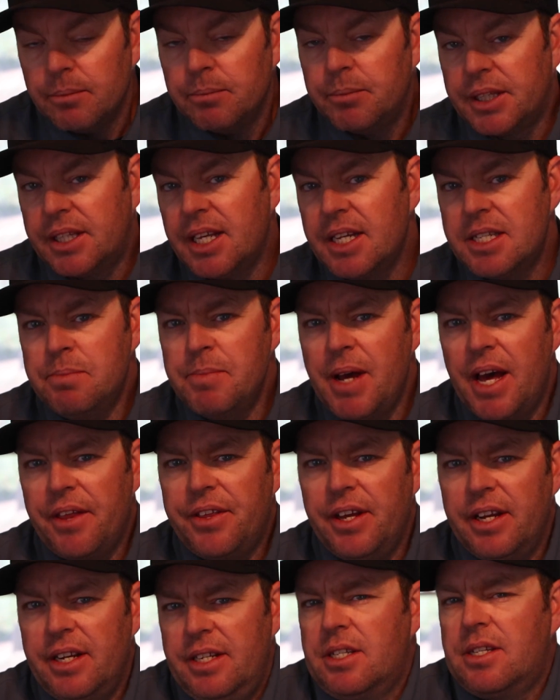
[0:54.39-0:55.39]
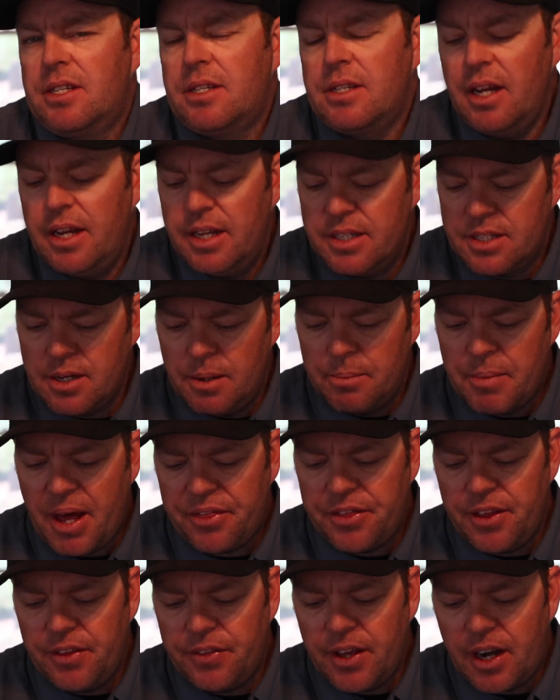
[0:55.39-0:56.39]
But this method is a
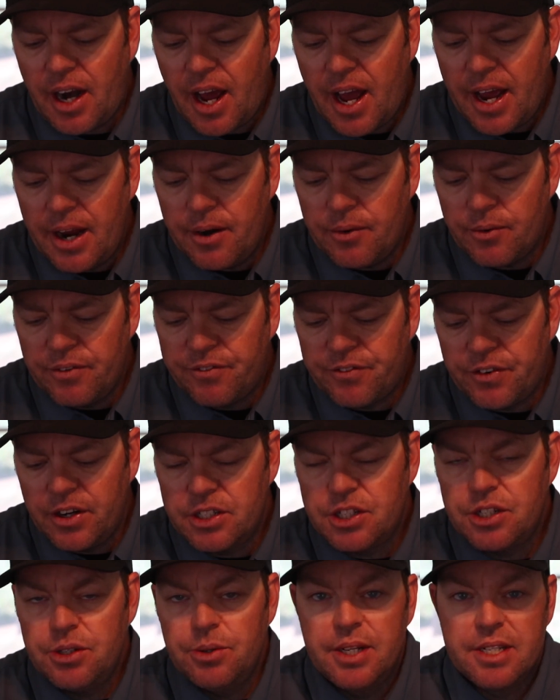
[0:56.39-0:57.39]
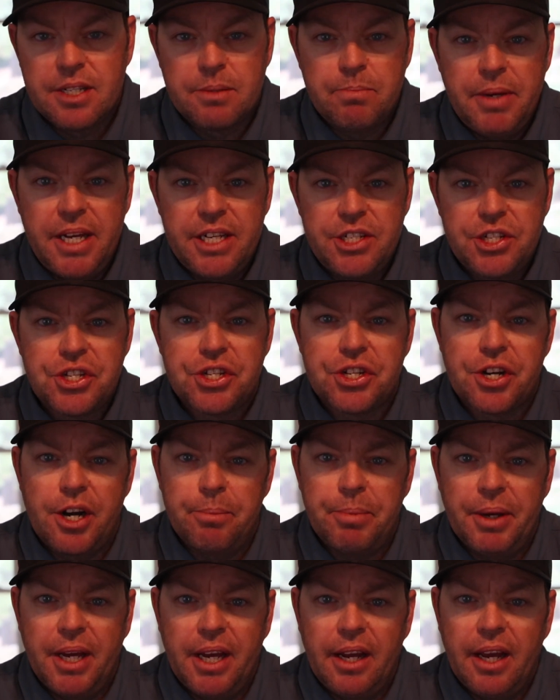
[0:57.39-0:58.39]
method that I refer to as midge
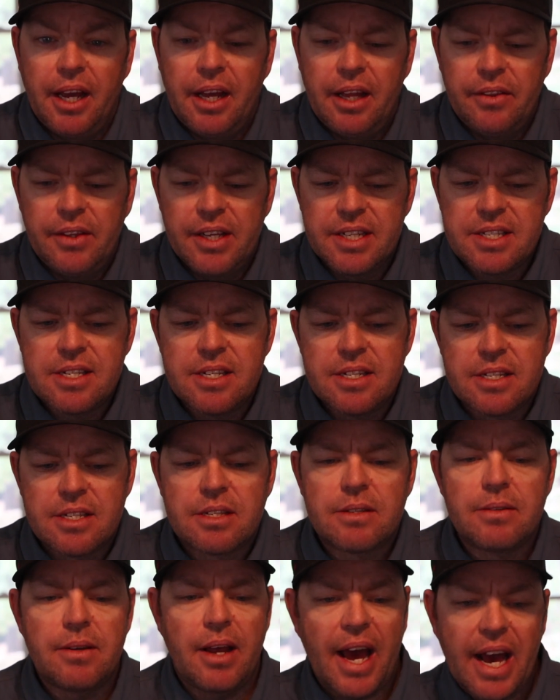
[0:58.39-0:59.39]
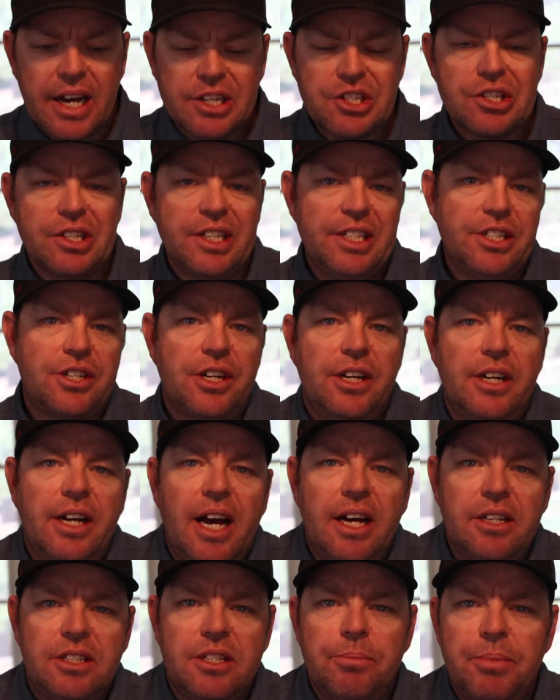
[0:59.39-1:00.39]
stripping, and this has actually turned
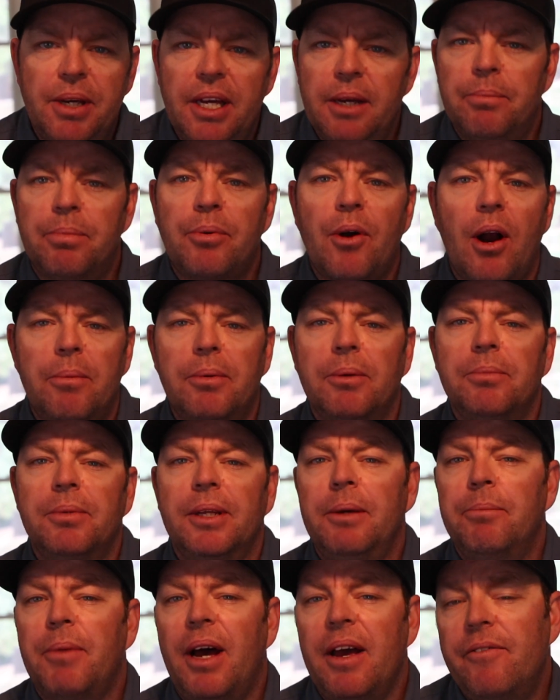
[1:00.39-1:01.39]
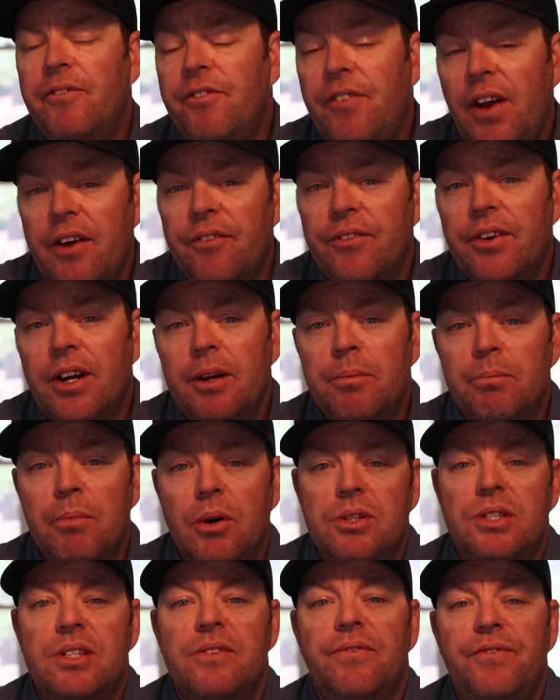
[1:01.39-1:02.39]
out to be probably my favorite and
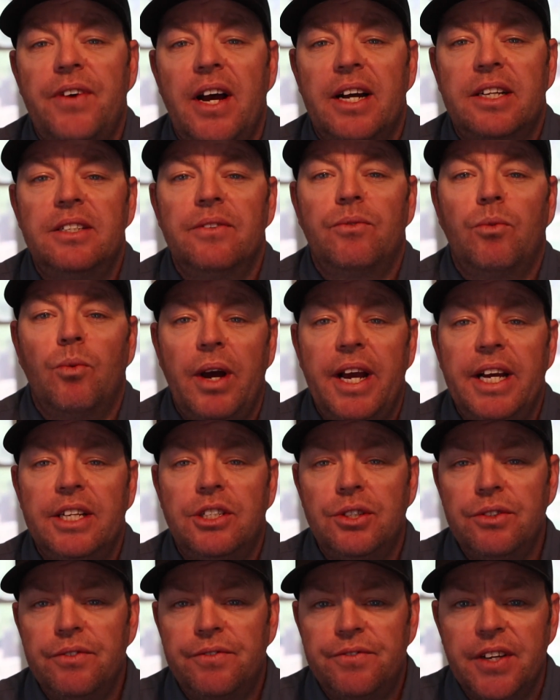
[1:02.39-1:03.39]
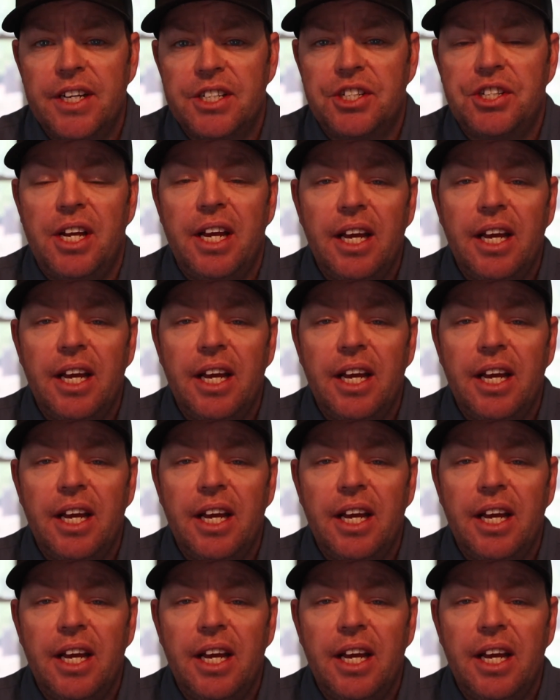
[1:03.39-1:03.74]
most effective way to fish